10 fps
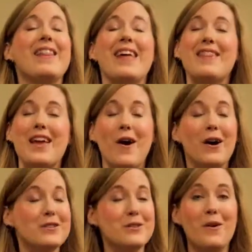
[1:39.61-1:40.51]
and they
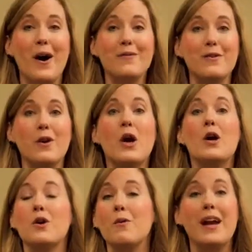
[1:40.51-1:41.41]
also offer
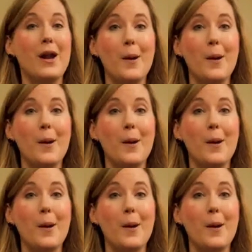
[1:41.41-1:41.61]
great